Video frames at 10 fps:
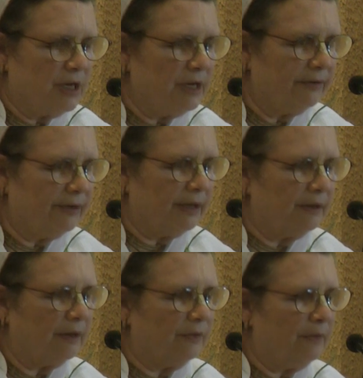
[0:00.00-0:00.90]

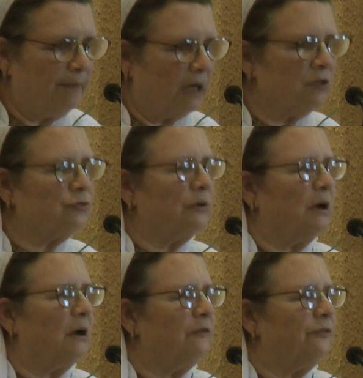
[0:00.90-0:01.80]
hearing the mantra
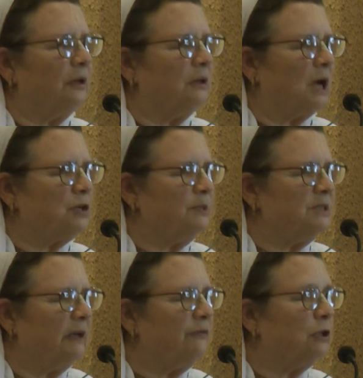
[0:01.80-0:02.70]
of Lakshmi
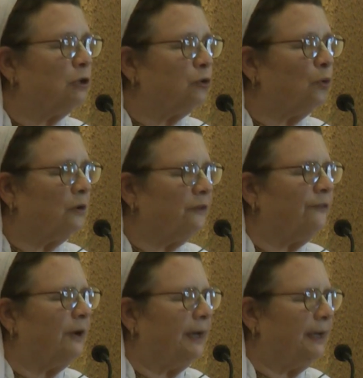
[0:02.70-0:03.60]
Devi
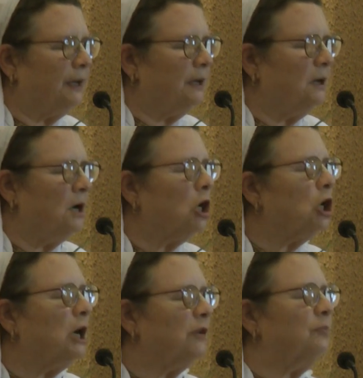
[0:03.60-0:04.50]
glorifying
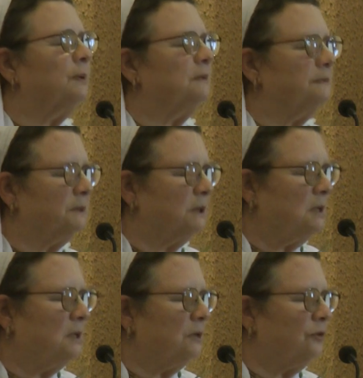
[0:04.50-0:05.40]
her husband,
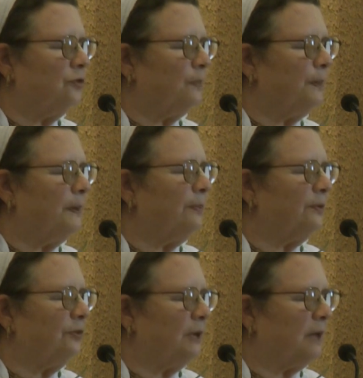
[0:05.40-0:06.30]
the Supreme
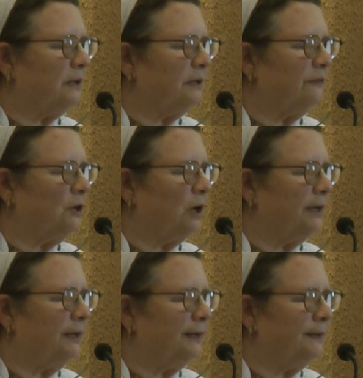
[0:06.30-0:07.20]
Personality of
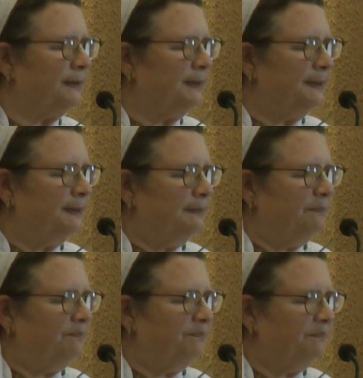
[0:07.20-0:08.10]
Godhead.
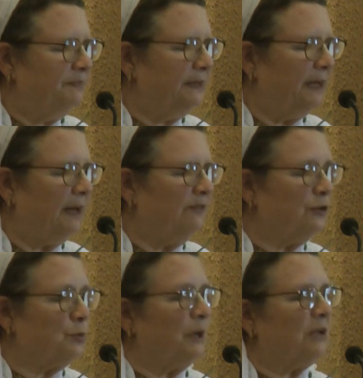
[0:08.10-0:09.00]
And
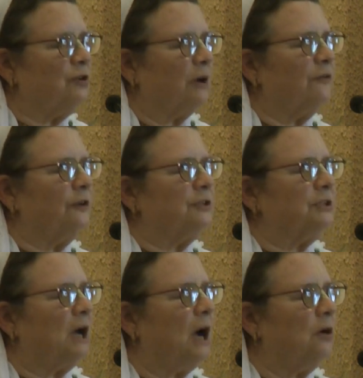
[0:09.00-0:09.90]
Vishwanath
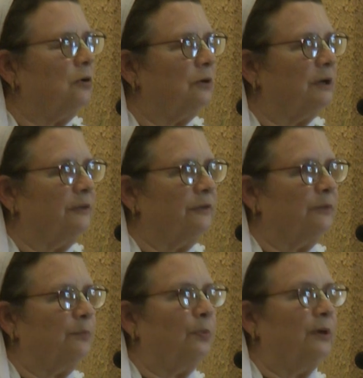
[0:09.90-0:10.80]
Chakravarti Thakur
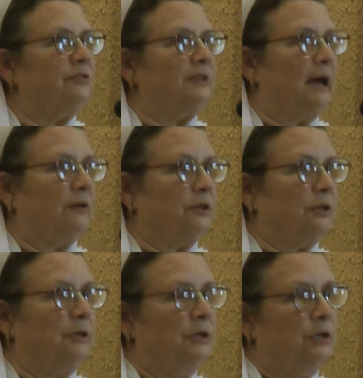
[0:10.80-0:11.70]
points out
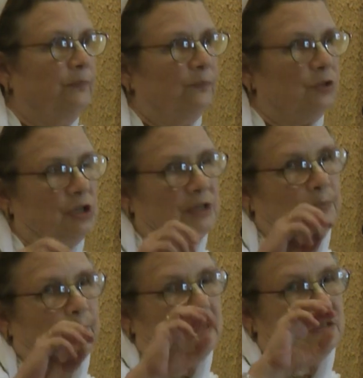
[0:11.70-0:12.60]
that
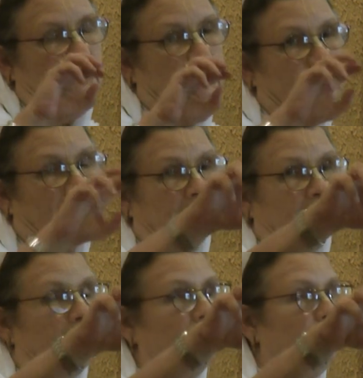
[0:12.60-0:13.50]
she's basically
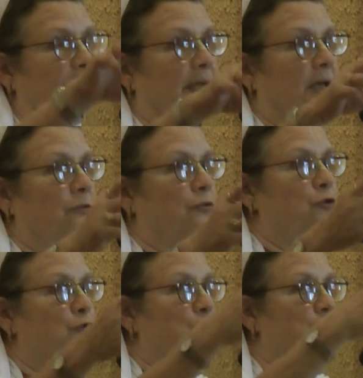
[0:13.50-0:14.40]
telling everybody else,
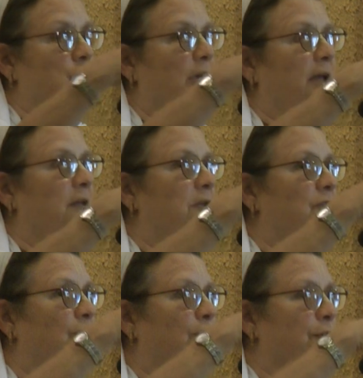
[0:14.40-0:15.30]
you should chant
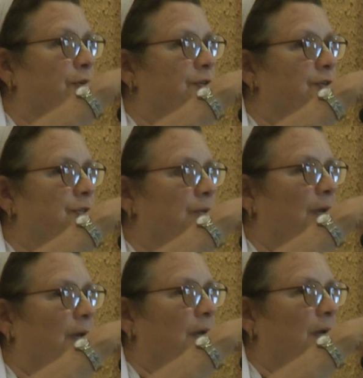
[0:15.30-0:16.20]
this verse,
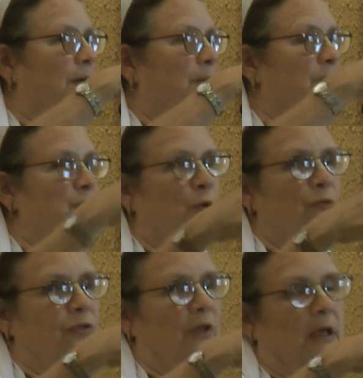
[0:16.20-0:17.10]
but
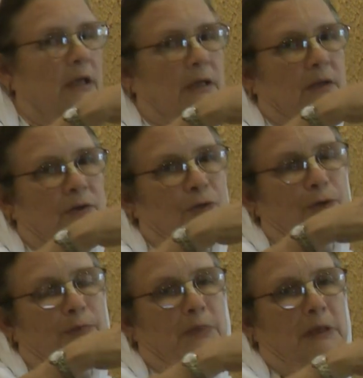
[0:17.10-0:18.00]
don't think you
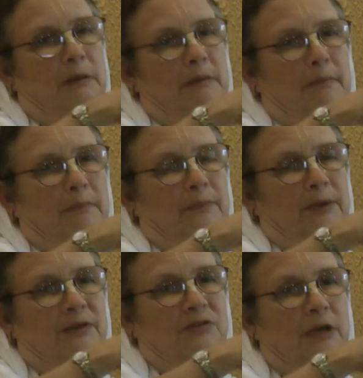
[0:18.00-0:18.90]
can be
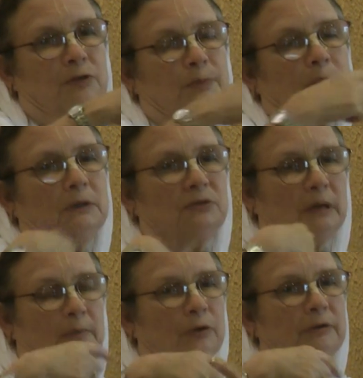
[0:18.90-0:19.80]
his husband because
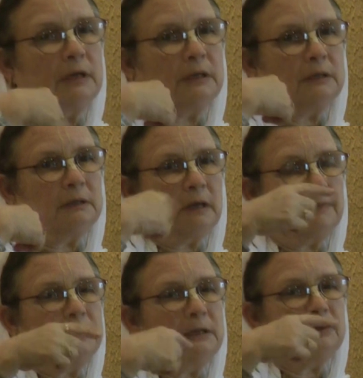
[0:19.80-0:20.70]

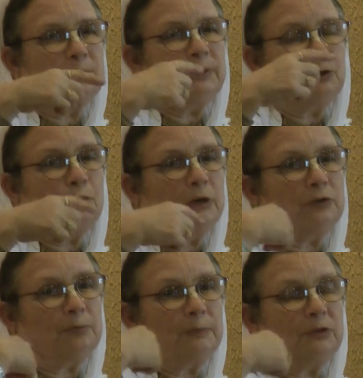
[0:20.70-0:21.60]
he'll be your
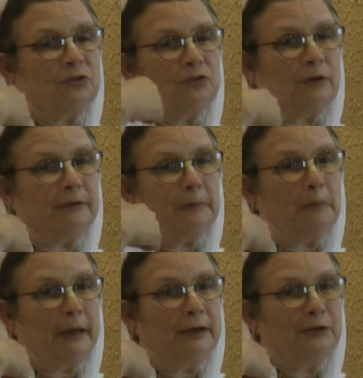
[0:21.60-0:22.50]
husband because he's already
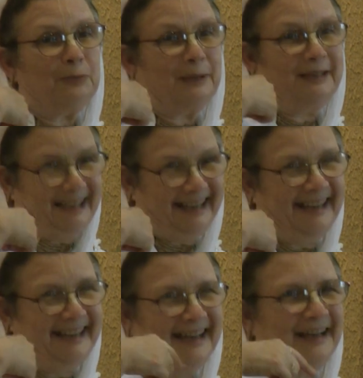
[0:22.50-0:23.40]
my husband.
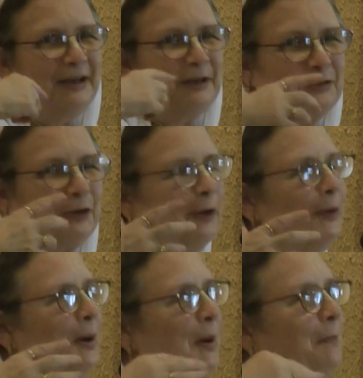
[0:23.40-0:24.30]

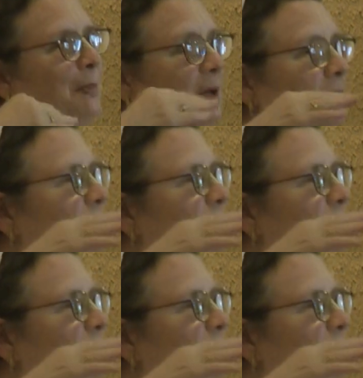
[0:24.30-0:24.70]
But